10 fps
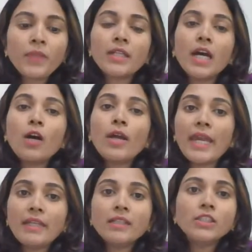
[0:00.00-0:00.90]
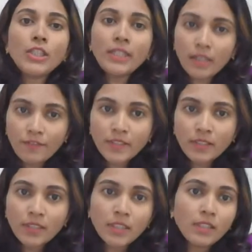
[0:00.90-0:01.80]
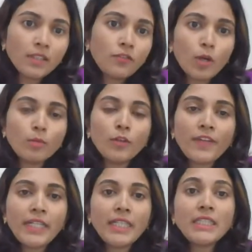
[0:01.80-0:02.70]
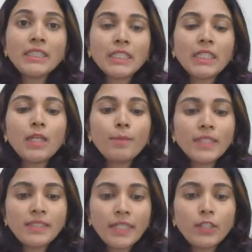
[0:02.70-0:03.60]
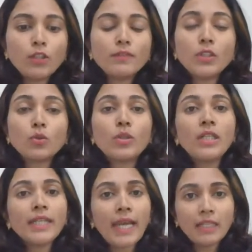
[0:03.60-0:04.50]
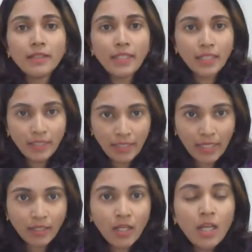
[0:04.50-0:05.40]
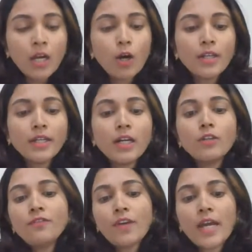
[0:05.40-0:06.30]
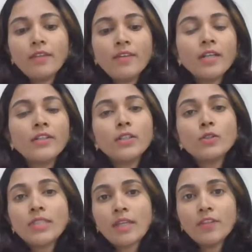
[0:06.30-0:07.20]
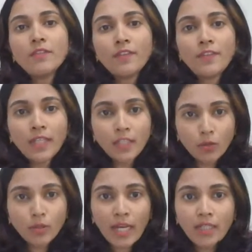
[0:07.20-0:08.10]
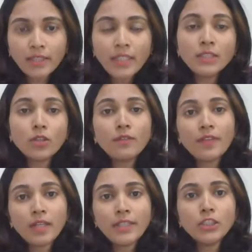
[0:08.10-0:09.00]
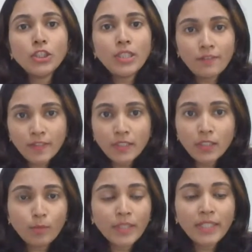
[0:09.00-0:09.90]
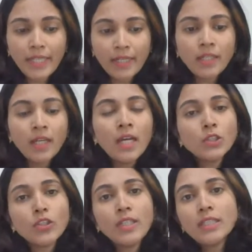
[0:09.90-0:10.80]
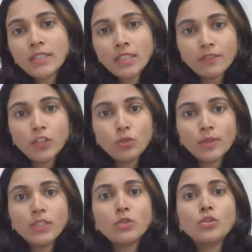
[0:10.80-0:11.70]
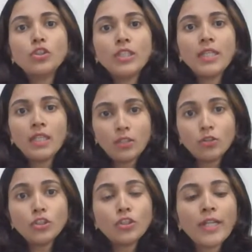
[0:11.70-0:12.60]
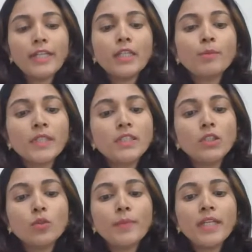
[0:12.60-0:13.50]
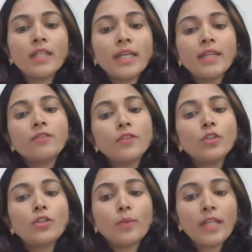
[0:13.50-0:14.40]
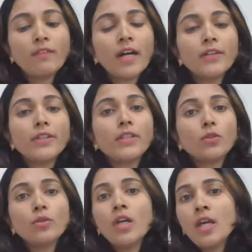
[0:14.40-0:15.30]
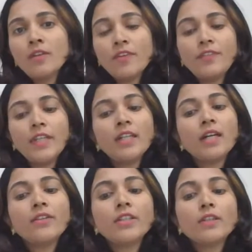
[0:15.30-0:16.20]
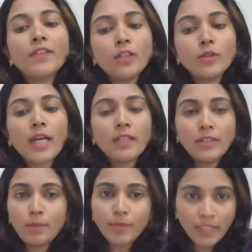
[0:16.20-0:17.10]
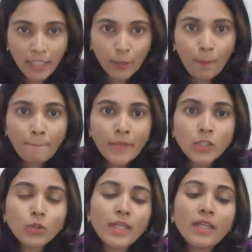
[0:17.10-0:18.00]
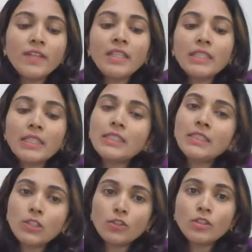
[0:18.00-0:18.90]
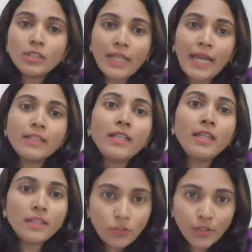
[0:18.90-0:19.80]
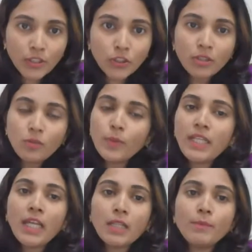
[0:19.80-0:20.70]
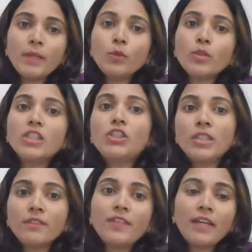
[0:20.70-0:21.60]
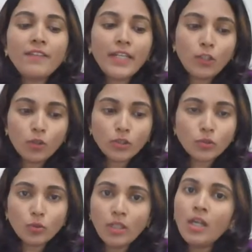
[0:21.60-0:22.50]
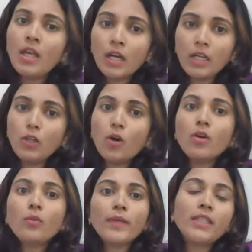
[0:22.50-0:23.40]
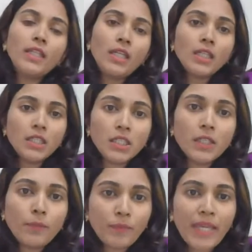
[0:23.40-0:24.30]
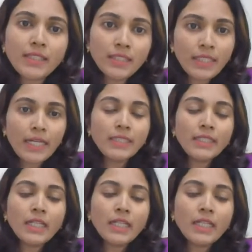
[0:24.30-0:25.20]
Now, energy deficit in the form of at least 30% of the total calorie intake, or around 500 to 750 kilocalories of energy deficit per day. So these individuals usually, should end up consuming 1200 to 1500 of kilocalorie per day. So even this, calorie restriction will help them to achieve their weight loss goal, along with the exercise and